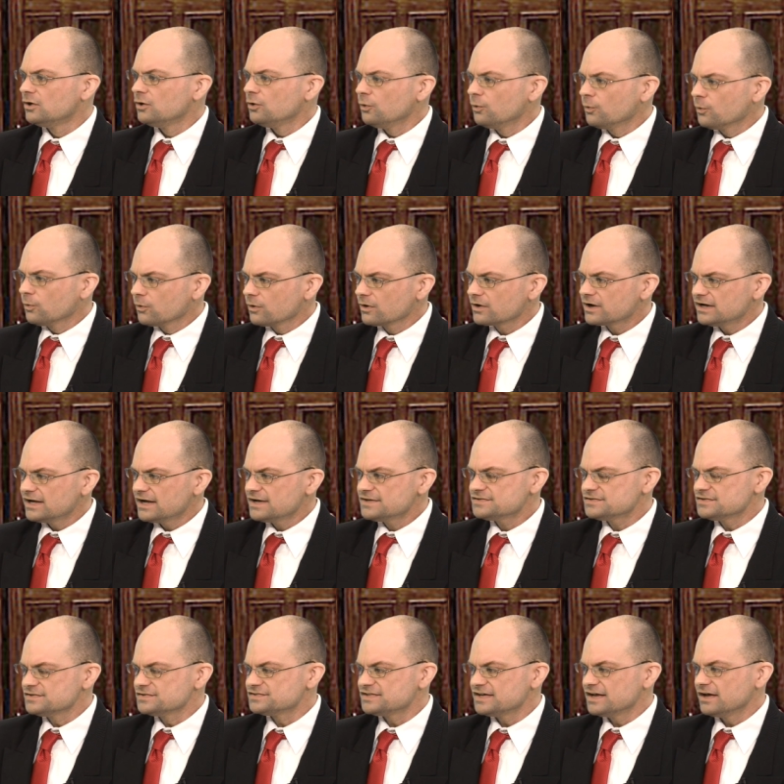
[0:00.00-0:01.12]
who organized
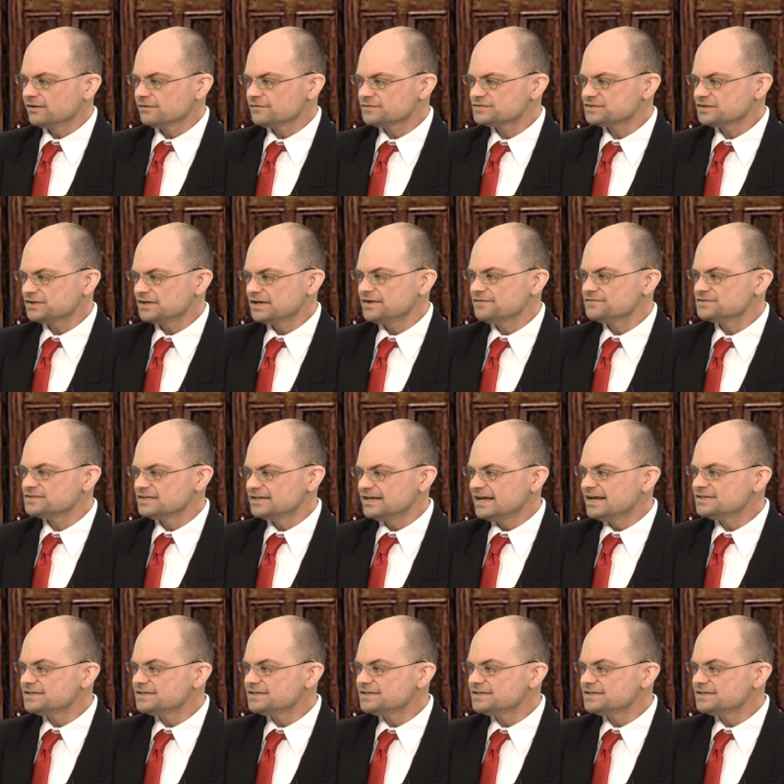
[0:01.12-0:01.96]
the sale of slaves in